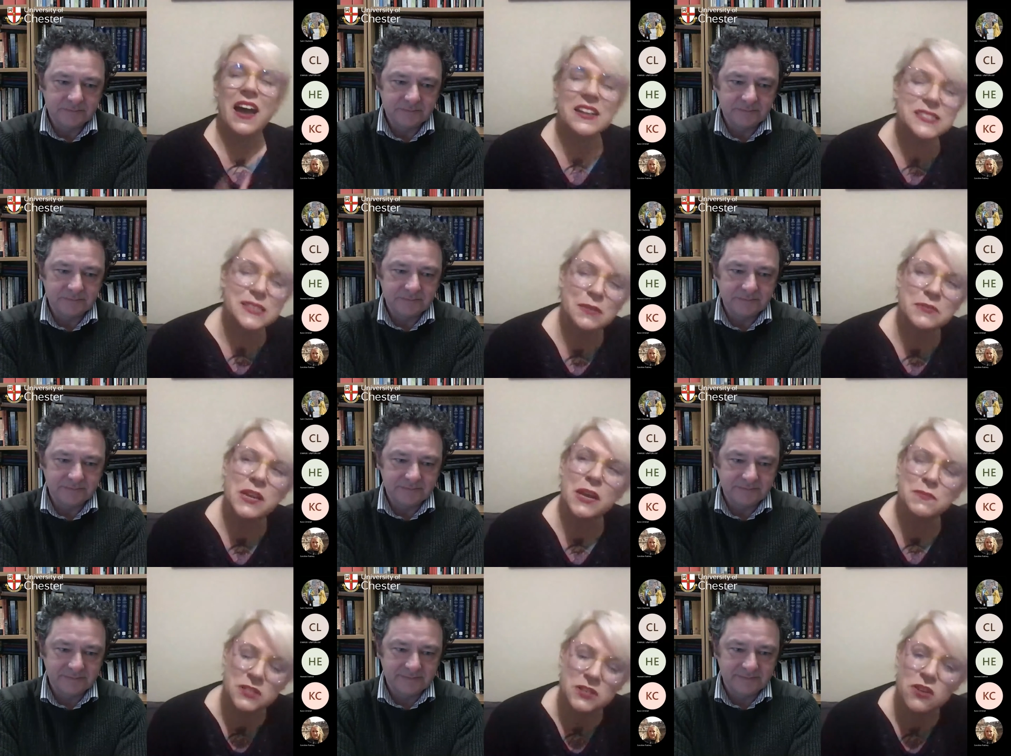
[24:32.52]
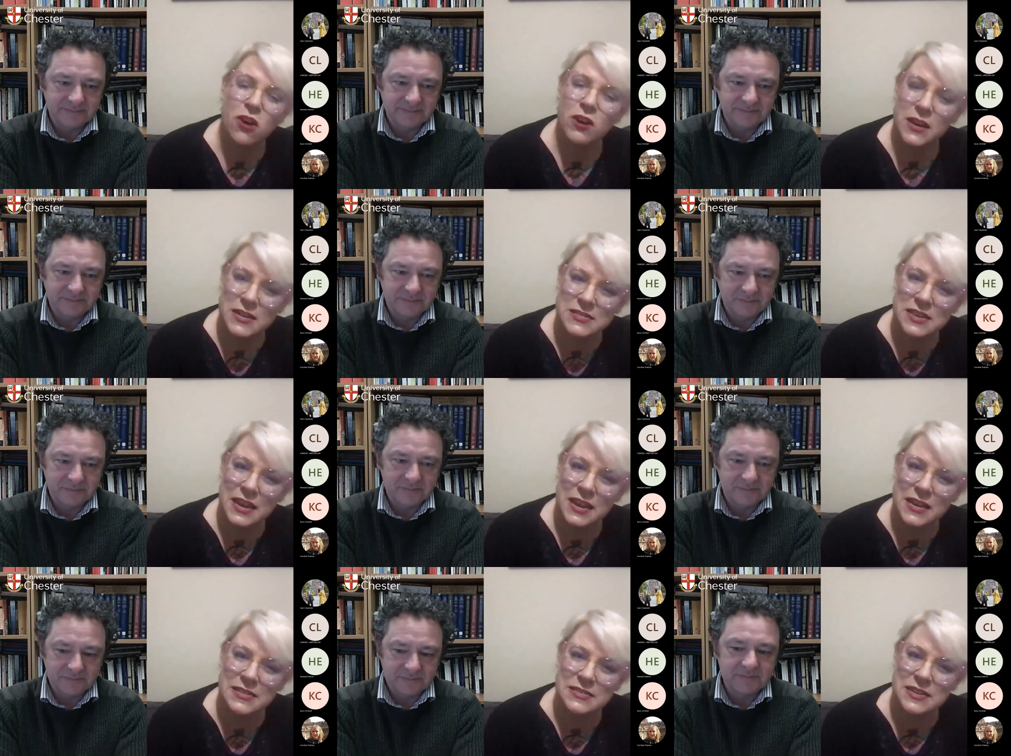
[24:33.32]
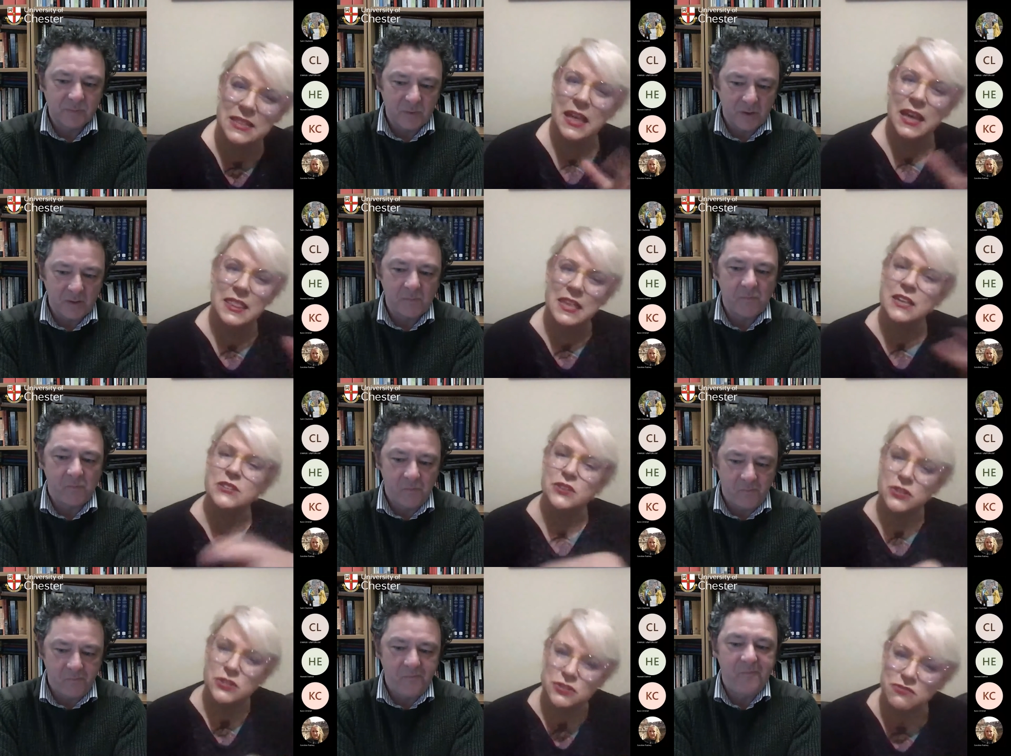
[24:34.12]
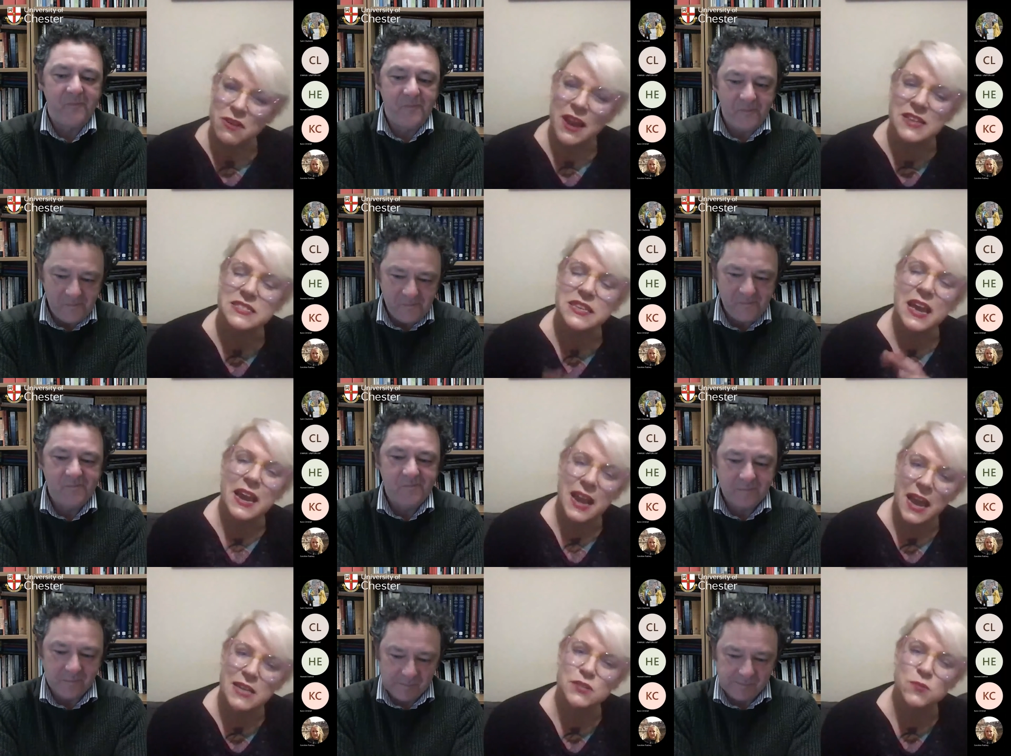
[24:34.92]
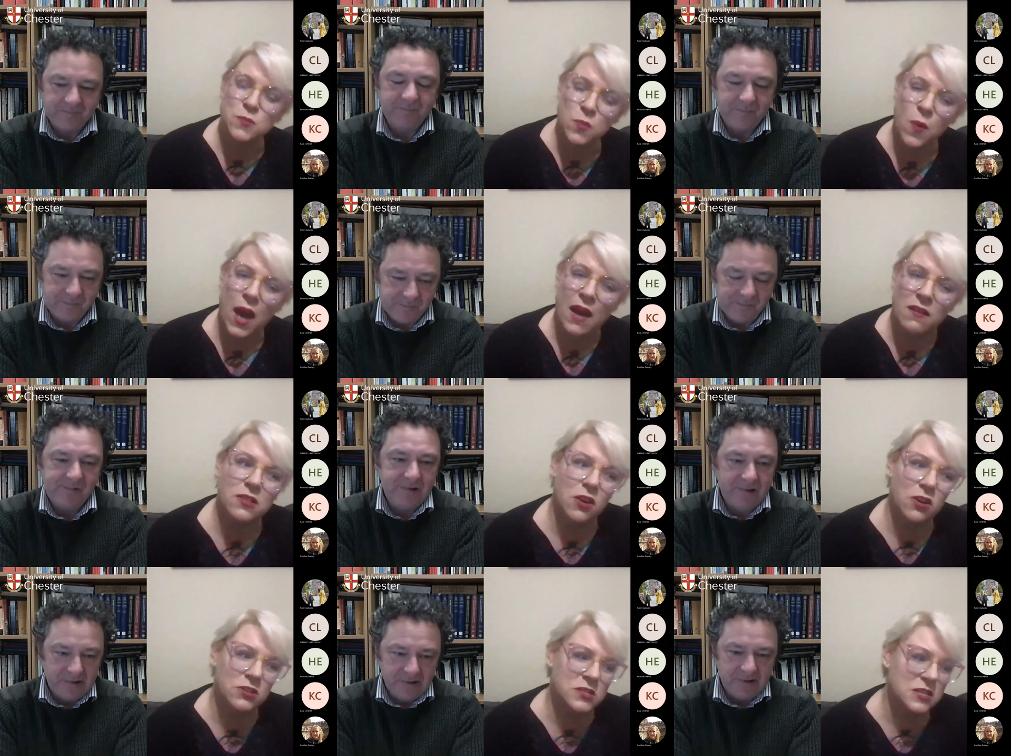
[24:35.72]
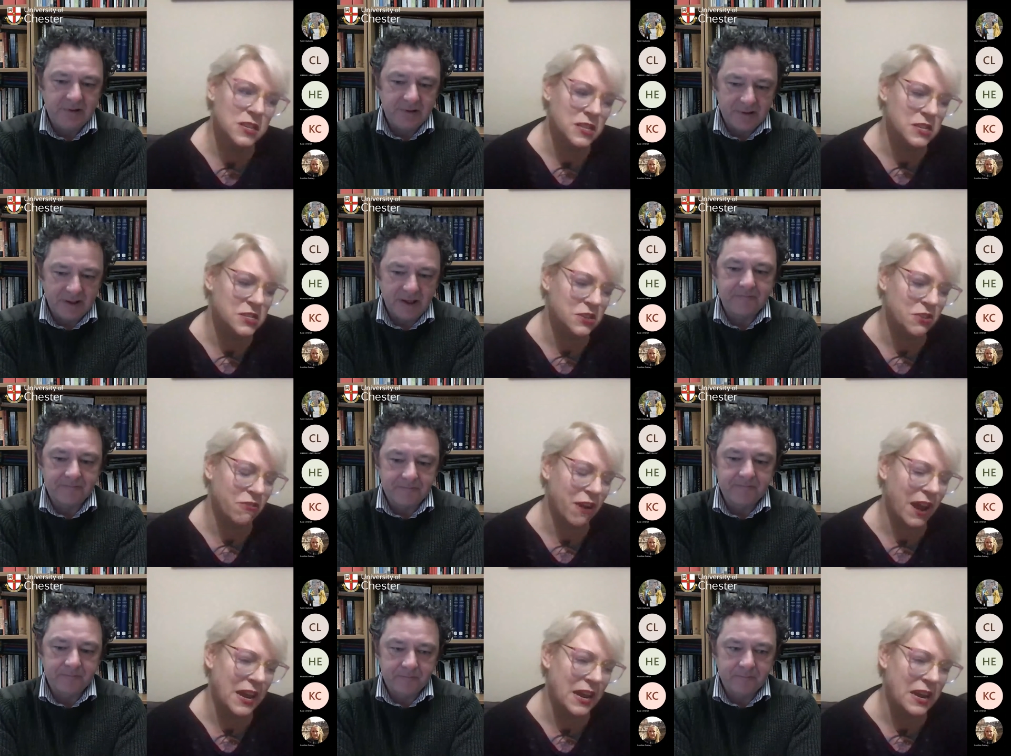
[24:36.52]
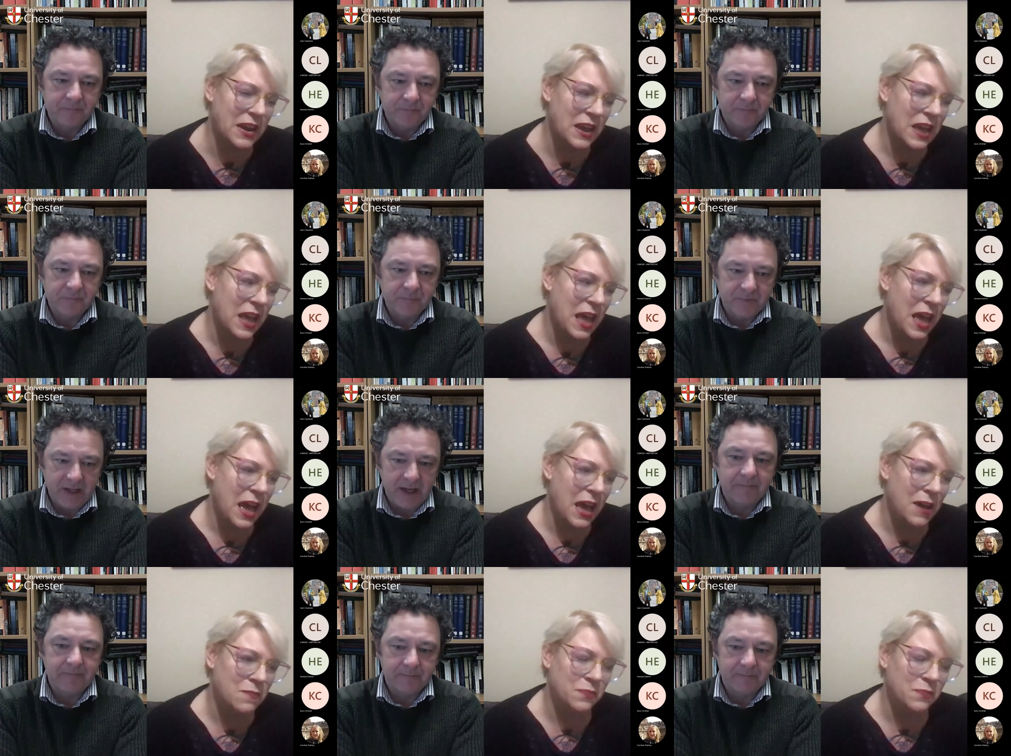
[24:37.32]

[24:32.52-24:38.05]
Speaker 1: are sometimes not as easy like they don't translate as well onto the screen yeah.